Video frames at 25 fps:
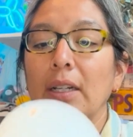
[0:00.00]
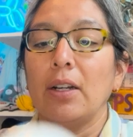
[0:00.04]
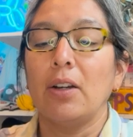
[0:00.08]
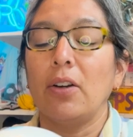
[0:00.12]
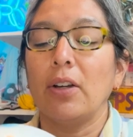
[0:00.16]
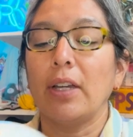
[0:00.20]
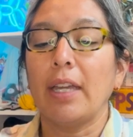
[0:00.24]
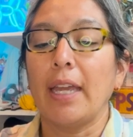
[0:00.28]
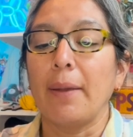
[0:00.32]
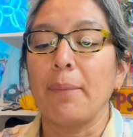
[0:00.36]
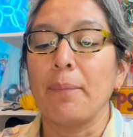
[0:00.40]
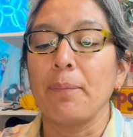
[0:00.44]

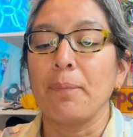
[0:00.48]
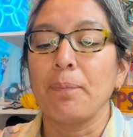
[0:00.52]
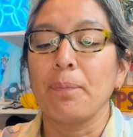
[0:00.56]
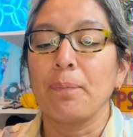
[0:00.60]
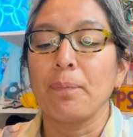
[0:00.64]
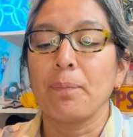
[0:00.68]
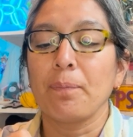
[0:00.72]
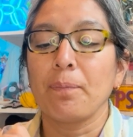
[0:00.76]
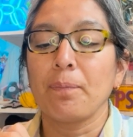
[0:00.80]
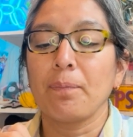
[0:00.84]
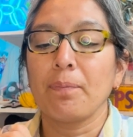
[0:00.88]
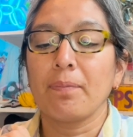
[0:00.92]
Okay,
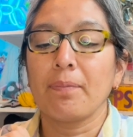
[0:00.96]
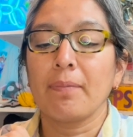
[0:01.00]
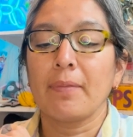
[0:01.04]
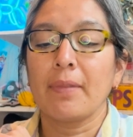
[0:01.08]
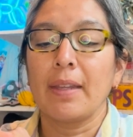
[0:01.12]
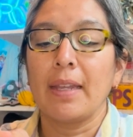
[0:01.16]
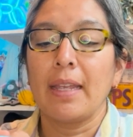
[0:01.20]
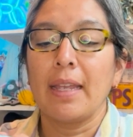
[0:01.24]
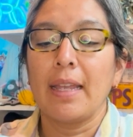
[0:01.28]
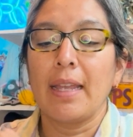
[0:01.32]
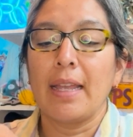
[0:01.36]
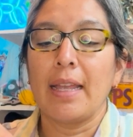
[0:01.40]

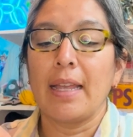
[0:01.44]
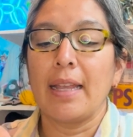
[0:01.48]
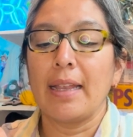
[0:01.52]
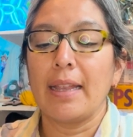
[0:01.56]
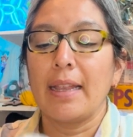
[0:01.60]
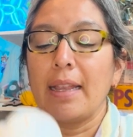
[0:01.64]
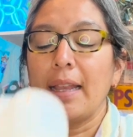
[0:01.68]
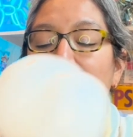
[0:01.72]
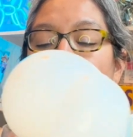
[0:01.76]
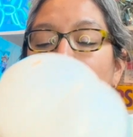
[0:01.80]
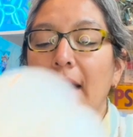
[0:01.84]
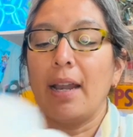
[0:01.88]

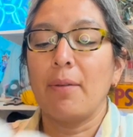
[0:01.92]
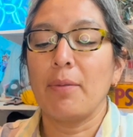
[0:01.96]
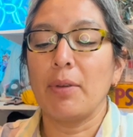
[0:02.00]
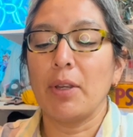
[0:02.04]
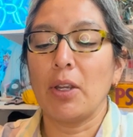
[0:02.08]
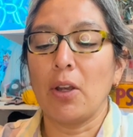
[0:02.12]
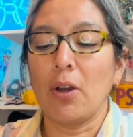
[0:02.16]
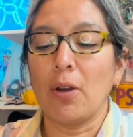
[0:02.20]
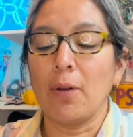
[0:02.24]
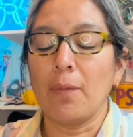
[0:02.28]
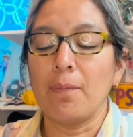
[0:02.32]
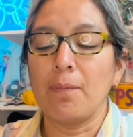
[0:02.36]
there we
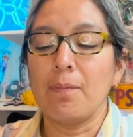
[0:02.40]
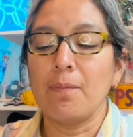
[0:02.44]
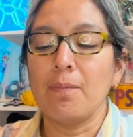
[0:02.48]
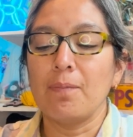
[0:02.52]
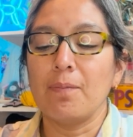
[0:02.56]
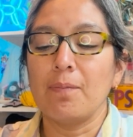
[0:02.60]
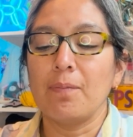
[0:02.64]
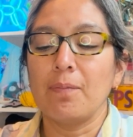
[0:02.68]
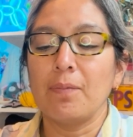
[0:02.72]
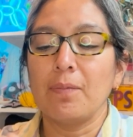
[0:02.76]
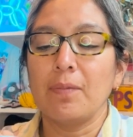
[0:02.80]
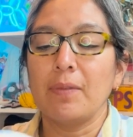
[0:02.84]
go.
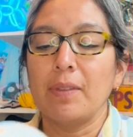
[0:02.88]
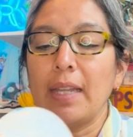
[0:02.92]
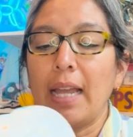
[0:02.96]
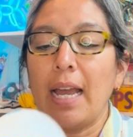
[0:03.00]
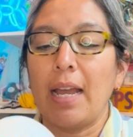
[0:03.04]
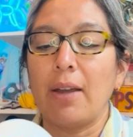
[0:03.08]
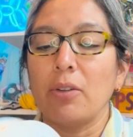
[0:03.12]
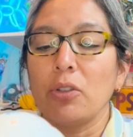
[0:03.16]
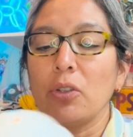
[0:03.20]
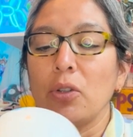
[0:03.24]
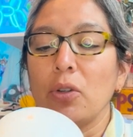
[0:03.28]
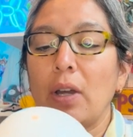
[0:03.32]

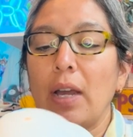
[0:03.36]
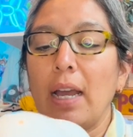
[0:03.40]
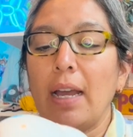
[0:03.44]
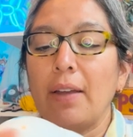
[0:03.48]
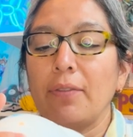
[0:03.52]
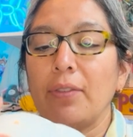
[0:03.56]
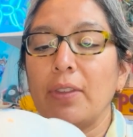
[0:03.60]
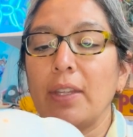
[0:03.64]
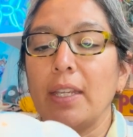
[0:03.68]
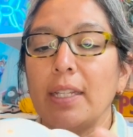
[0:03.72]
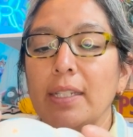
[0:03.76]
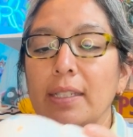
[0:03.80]
Now you
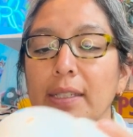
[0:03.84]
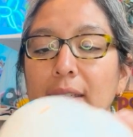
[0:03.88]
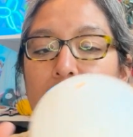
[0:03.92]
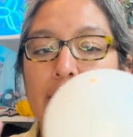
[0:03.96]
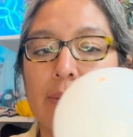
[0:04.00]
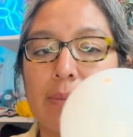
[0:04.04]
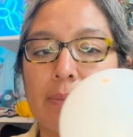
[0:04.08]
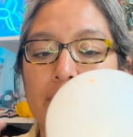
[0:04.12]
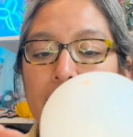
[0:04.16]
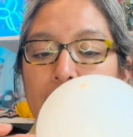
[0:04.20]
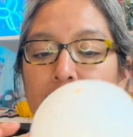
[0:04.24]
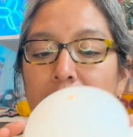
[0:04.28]
have
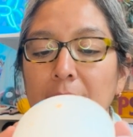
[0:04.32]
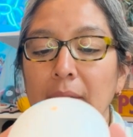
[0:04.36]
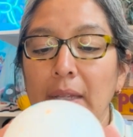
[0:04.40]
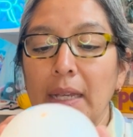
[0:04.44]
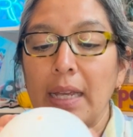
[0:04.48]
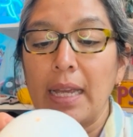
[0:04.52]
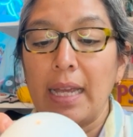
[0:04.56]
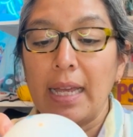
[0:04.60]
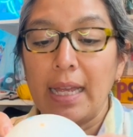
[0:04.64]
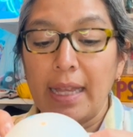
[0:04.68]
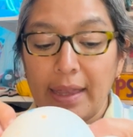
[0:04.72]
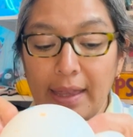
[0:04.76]
this.
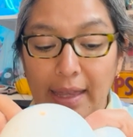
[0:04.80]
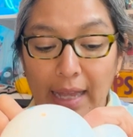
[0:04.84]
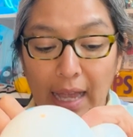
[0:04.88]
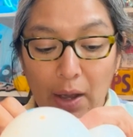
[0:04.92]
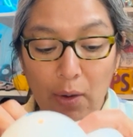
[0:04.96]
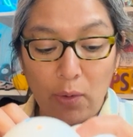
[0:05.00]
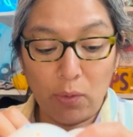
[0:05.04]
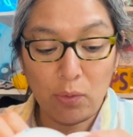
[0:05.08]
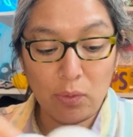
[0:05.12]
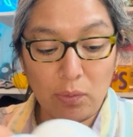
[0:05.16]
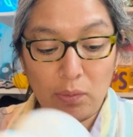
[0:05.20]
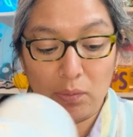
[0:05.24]

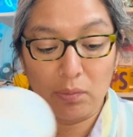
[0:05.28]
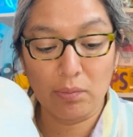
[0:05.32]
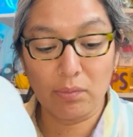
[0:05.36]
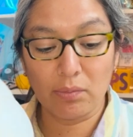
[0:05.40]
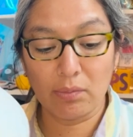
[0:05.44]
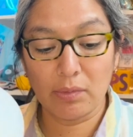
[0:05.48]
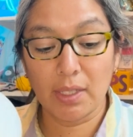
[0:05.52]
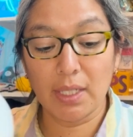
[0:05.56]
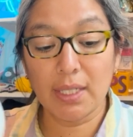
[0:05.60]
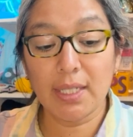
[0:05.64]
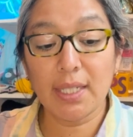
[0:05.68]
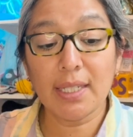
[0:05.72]
Now
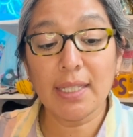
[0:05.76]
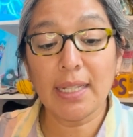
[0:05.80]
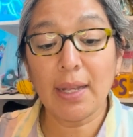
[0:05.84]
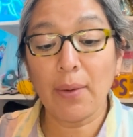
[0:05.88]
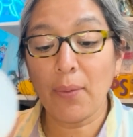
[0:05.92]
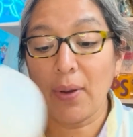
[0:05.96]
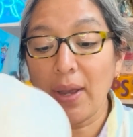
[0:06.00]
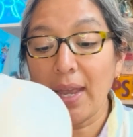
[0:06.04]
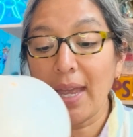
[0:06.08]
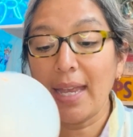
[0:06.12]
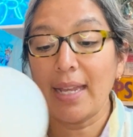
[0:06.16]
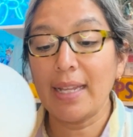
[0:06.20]
this is the
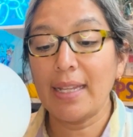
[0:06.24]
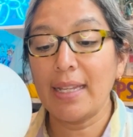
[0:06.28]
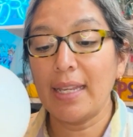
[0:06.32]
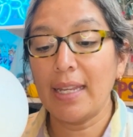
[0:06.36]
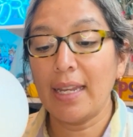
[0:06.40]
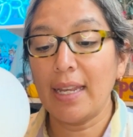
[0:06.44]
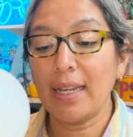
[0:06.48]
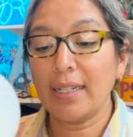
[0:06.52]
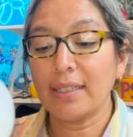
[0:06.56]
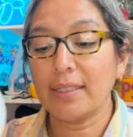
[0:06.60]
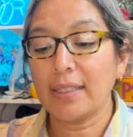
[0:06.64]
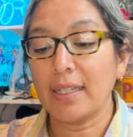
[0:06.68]
way I did
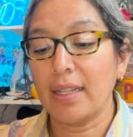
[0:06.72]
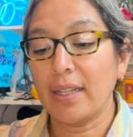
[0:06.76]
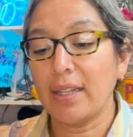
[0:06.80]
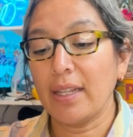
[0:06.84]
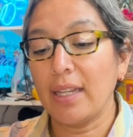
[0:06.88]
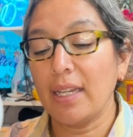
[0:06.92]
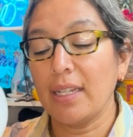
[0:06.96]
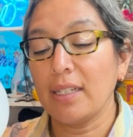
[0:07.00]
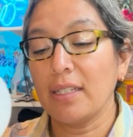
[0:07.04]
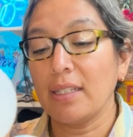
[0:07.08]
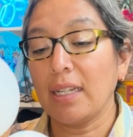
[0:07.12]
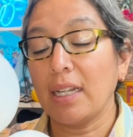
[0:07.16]
it, because I
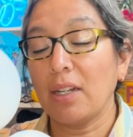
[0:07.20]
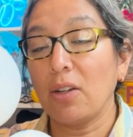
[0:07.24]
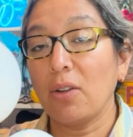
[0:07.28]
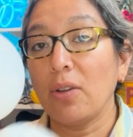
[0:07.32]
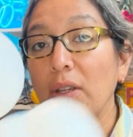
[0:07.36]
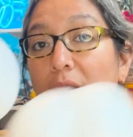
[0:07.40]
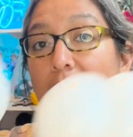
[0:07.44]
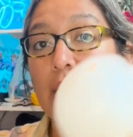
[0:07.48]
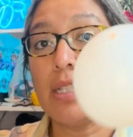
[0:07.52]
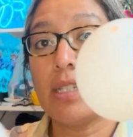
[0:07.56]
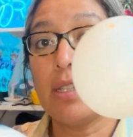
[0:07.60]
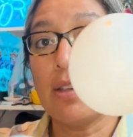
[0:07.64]
think it's kind of
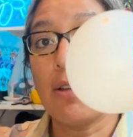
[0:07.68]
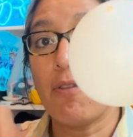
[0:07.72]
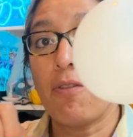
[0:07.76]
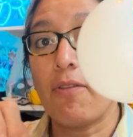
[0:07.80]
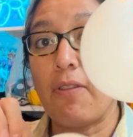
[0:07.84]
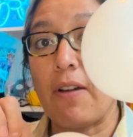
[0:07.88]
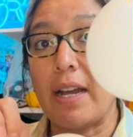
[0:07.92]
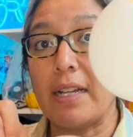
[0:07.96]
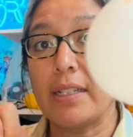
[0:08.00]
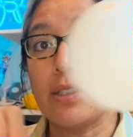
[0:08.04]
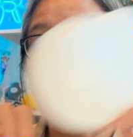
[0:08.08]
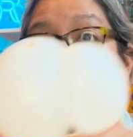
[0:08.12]
easy and
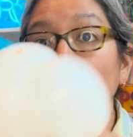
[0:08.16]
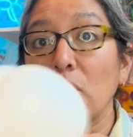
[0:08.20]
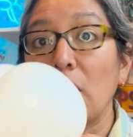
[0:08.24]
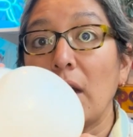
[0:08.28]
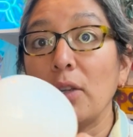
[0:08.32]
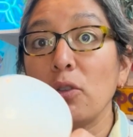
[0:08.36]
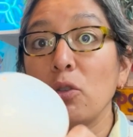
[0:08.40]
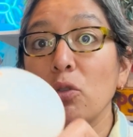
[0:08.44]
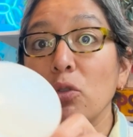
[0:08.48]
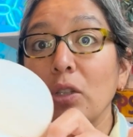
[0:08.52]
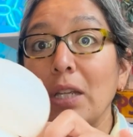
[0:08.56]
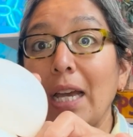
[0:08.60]
fast.
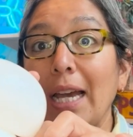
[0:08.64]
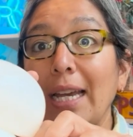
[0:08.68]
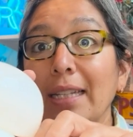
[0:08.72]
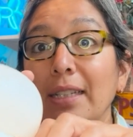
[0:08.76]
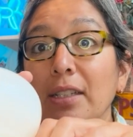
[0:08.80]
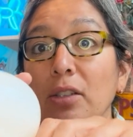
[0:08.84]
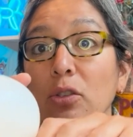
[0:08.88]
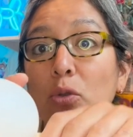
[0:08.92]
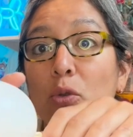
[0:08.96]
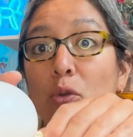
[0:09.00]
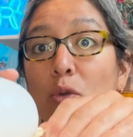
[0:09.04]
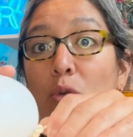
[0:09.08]
You tie
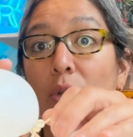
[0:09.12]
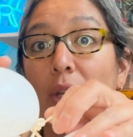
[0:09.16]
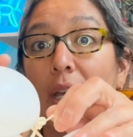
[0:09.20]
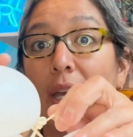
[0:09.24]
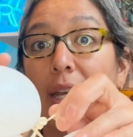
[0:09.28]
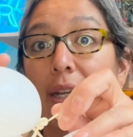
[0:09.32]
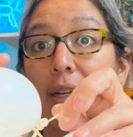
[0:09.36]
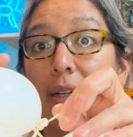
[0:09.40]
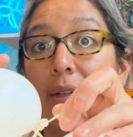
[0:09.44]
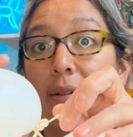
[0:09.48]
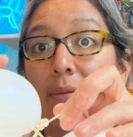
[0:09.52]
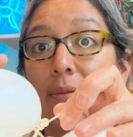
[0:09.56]
these 2
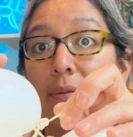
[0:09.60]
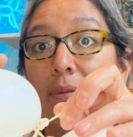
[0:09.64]
together.